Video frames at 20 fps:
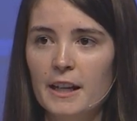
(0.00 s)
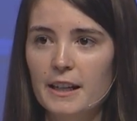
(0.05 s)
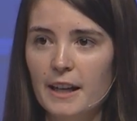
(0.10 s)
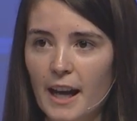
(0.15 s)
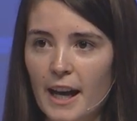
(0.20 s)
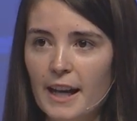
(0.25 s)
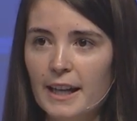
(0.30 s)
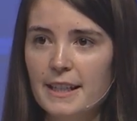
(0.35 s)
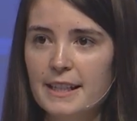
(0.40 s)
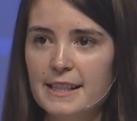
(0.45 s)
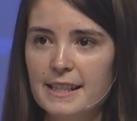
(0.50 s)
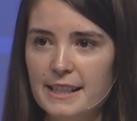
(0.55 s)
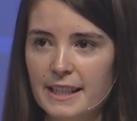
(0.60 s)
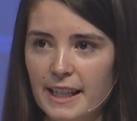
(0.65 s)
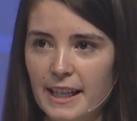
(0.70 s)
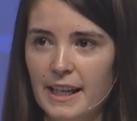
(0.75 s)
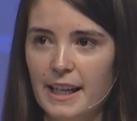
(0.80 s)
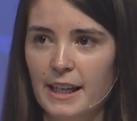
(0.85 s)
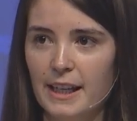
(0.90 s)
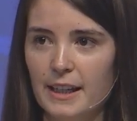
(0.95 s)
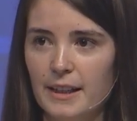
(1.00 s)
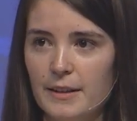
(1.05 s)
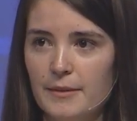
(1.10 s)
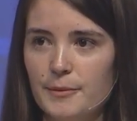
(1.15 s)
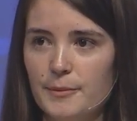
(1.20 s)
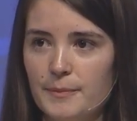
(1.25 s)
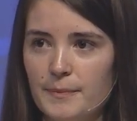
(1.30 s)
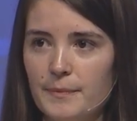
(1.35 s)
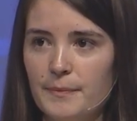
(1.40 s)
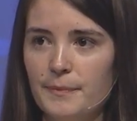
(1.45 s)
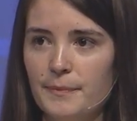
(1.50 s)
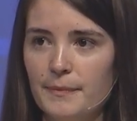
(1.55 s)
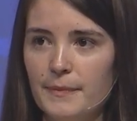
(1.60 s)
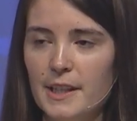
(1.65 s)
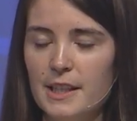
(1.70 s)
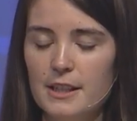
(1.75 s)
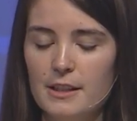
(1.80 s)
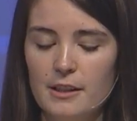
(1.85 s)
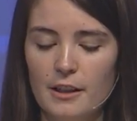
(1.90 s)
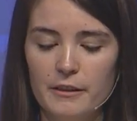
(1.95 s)
God is king.
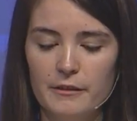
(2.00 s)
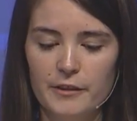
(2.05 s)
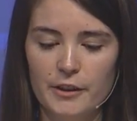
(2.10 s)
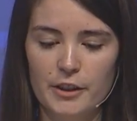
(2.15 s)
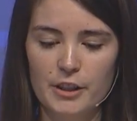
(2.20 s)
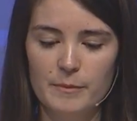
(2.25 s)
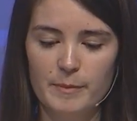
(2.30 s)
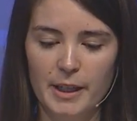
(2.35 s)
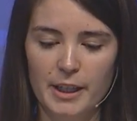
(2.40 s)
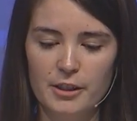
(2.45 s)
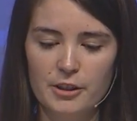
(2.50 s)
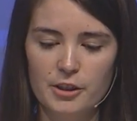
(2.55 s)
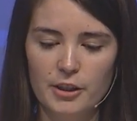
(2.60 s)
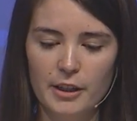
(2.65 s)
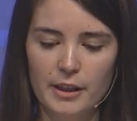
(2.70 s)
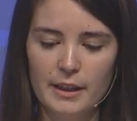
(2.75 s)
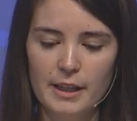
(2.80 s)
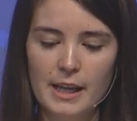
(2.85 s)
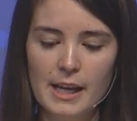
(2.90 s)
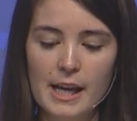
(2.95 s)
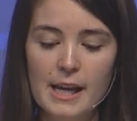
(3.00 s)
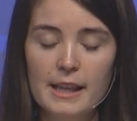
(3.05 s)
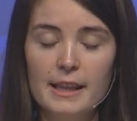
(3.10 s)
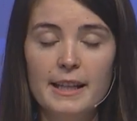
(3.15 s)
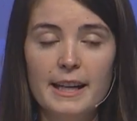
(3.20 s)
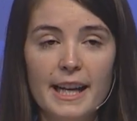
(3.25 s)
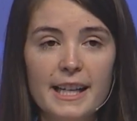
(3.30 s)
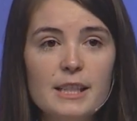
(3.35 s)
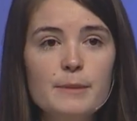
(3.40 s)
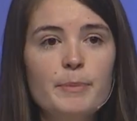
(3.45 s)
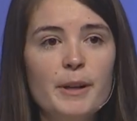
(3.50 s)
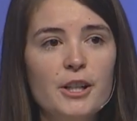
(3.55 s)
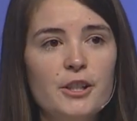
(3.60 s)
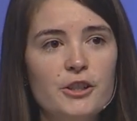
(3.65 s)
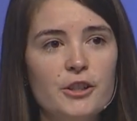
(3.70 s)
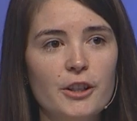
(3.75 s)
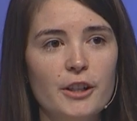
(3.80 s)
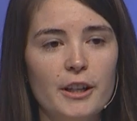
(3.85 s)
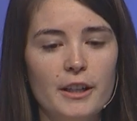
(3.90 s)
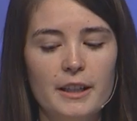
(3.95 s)
This is our first picture. The next
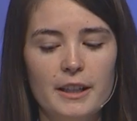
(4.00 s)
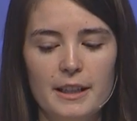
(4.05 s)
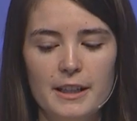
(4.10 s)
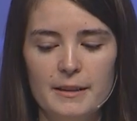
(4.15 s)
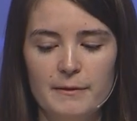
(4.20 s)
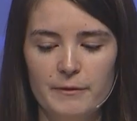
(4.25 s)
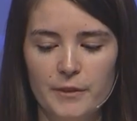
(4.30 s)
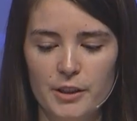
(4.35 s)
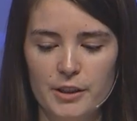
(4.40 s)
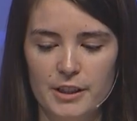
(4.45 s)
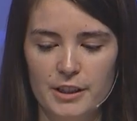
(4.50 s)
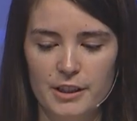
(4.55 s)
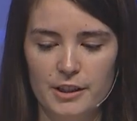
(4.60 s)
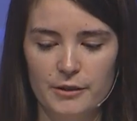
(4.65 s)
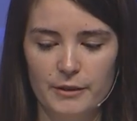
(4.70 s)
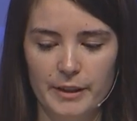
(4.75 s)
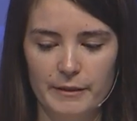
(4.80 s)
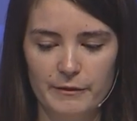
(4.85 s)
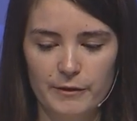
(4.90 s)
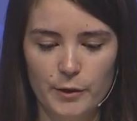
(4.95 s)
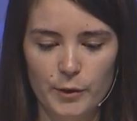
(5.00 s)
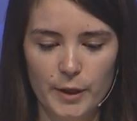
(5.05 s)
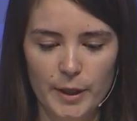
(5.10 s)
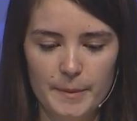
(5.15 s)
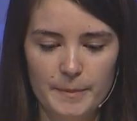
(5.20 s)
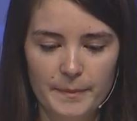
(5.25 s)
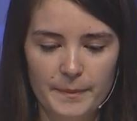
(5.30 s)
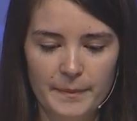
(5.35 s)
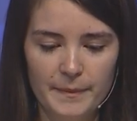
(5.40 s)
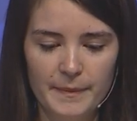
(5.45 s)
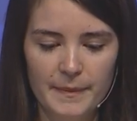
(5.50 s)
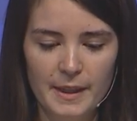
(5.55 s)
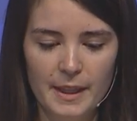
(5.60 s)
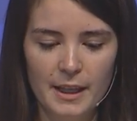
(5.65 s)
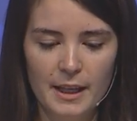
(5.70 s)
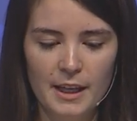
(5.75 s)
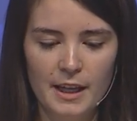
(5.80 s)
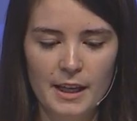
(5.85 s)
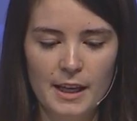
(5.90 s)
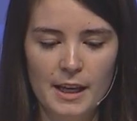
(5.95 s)
picture in verses three and four.
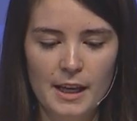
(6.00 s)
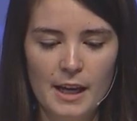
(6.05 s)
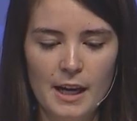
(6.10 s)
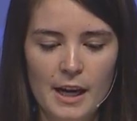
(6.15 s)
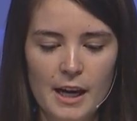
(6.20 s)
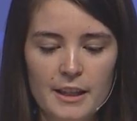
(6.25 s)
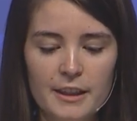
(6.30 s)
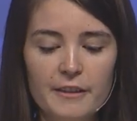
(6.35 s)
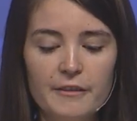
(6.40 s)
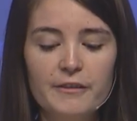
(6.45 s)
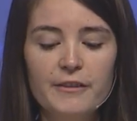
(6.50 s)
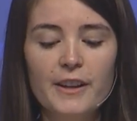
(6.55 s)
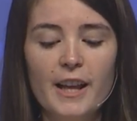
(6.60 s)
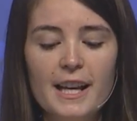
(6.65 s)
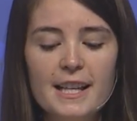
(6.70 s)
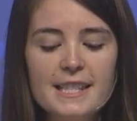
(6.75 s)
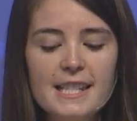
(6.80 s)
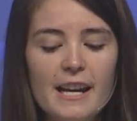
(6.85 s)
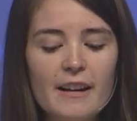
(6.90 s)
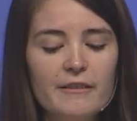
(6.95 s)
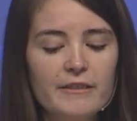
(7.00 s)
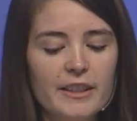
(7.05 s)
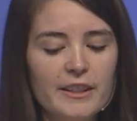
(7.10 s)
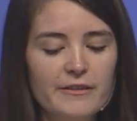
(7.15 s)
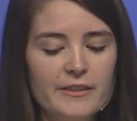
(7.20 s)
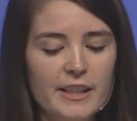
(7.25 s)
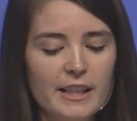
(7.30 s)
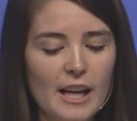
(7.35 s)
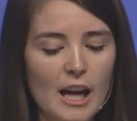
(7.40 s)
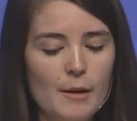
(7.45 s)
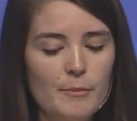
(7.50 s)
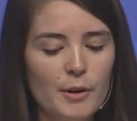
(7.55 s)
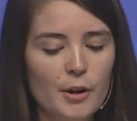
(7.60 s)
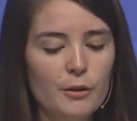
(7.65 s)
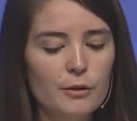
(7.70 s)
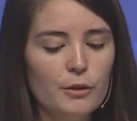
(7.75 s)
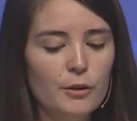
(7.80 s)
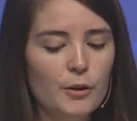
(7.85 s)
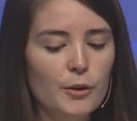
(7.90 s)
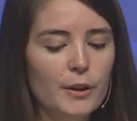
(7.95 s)
The floods have lifted up,
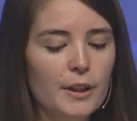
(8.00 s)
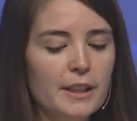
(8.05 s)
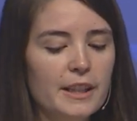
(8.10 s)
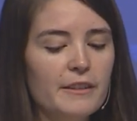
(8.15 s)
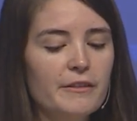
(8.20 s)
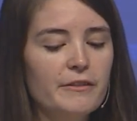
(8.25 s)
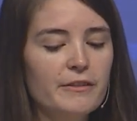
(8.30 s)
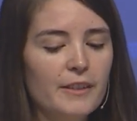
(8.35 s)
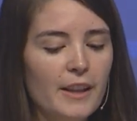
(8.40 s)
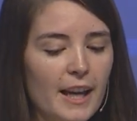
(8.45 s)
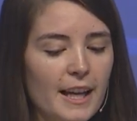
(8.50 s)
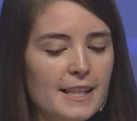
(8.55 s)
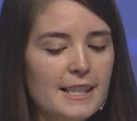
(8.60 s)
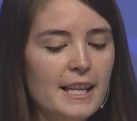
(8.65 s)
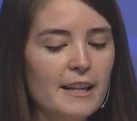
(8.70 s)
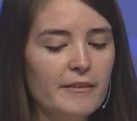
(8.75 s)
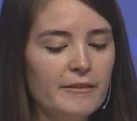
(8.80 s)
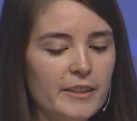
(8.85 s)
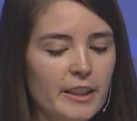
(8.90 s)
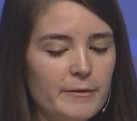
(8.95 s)
O Lord, the floods have